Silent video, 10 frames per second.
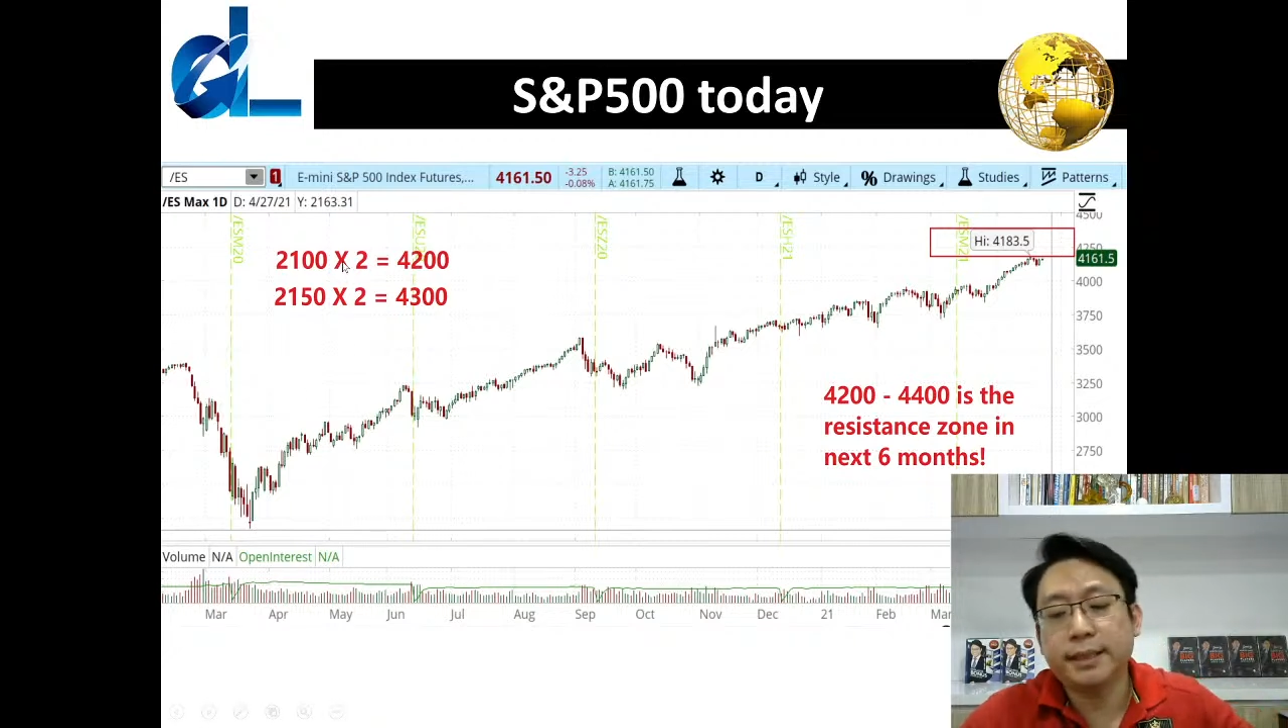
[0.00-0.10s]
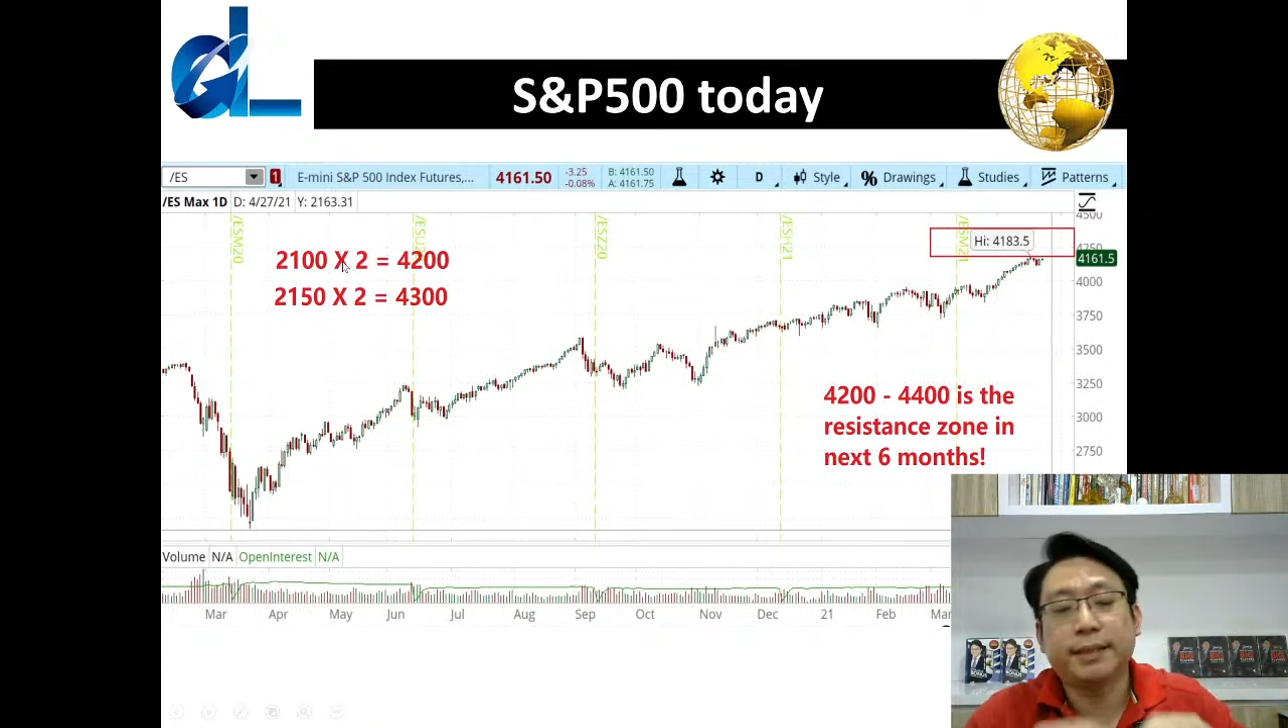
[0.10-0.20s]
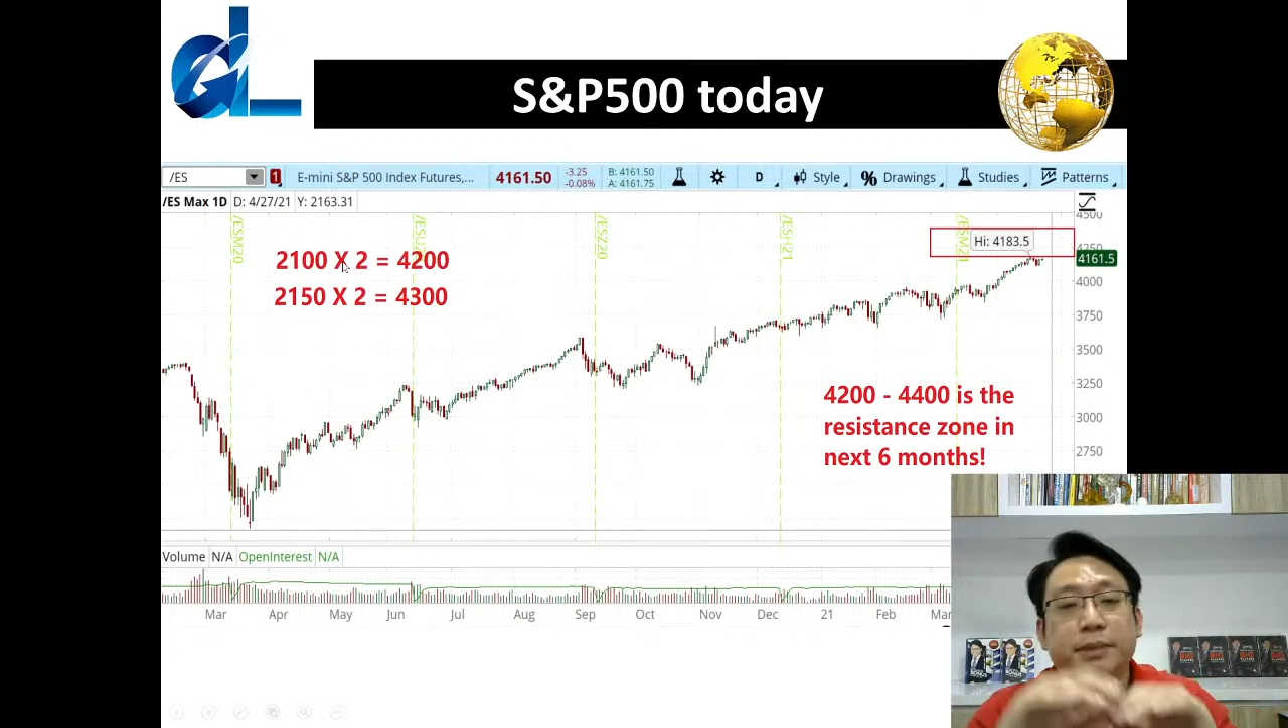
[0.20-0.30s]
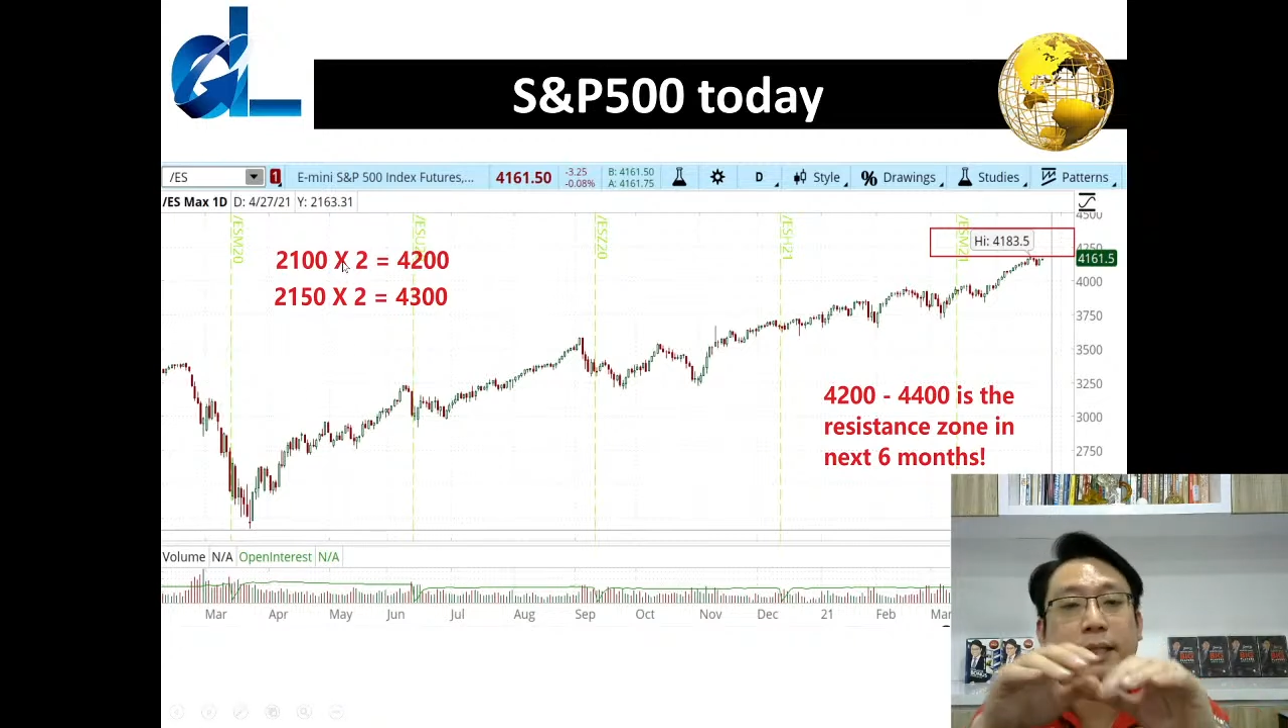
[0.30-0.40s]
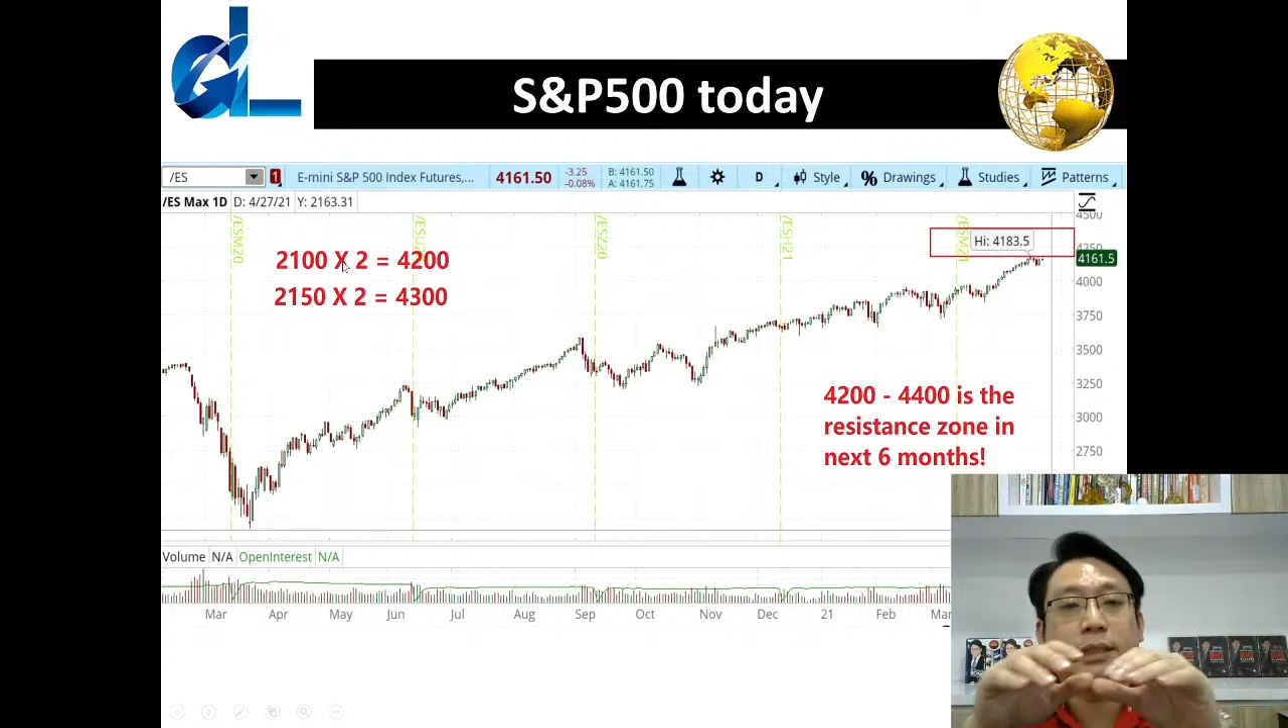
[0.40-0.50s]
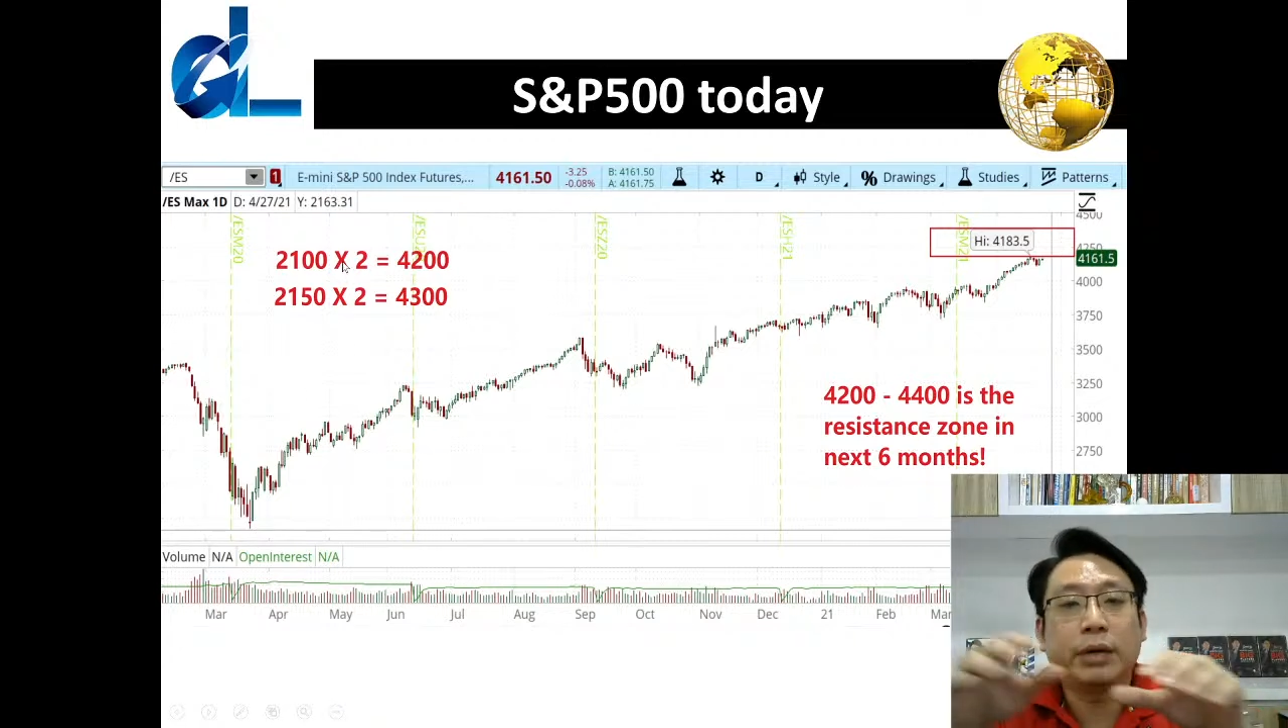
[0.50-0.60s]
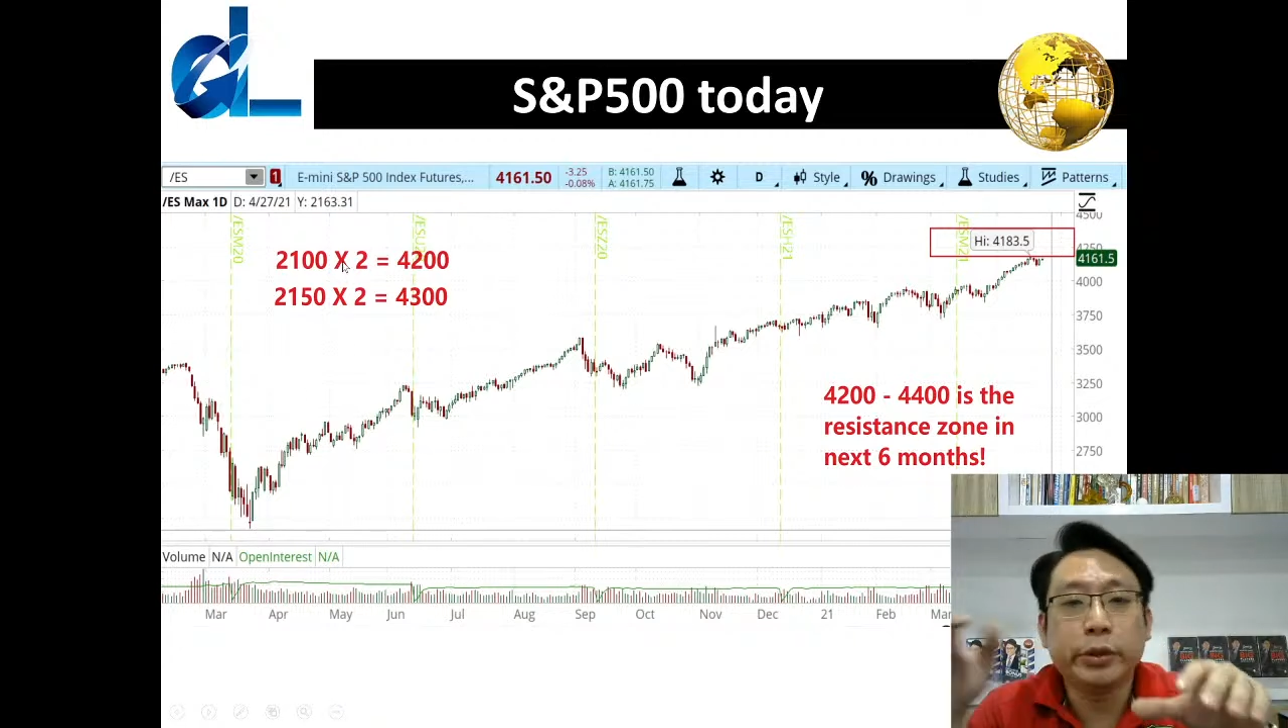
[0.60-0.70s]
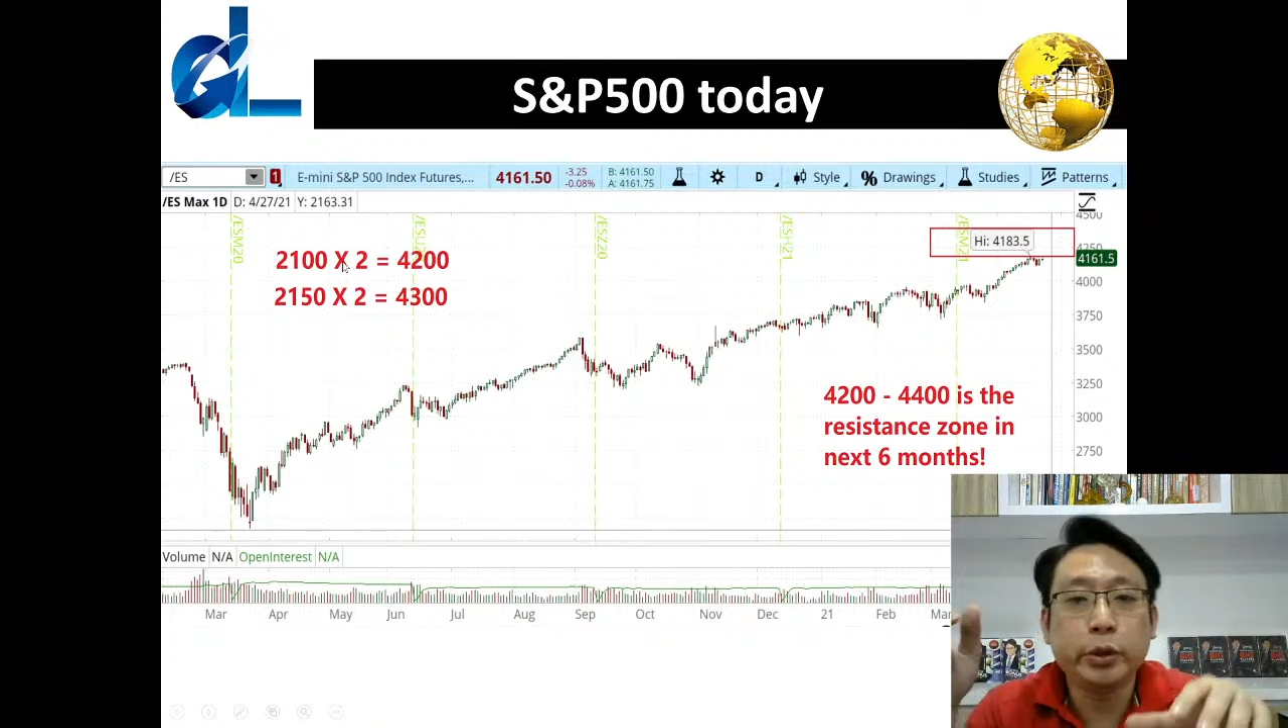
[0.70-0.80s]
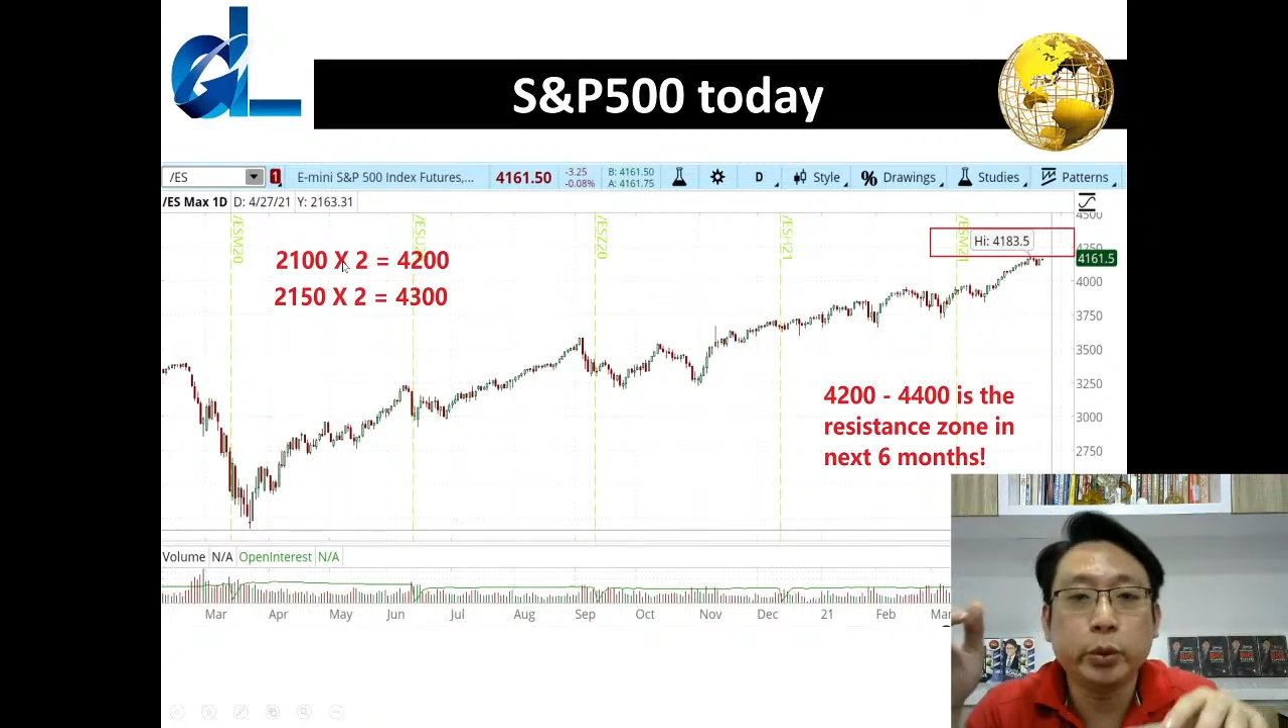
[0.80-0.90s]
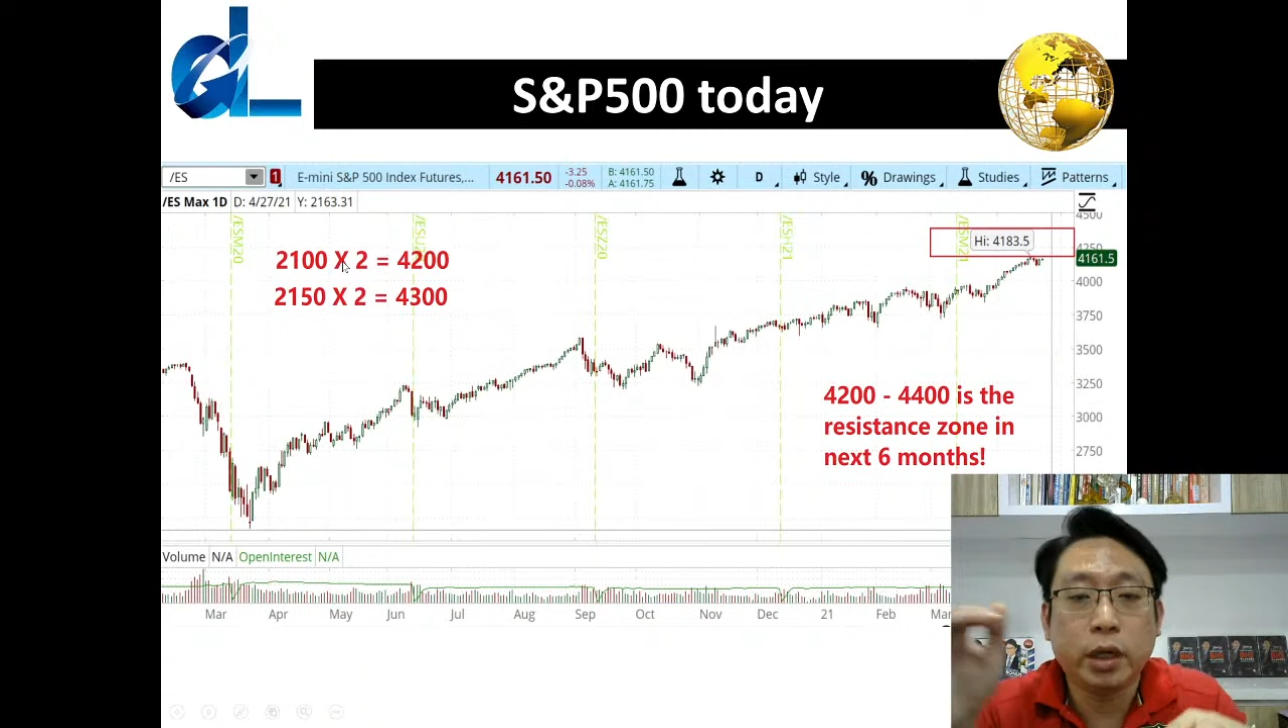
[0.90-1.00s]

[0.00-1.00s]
sometimes I will do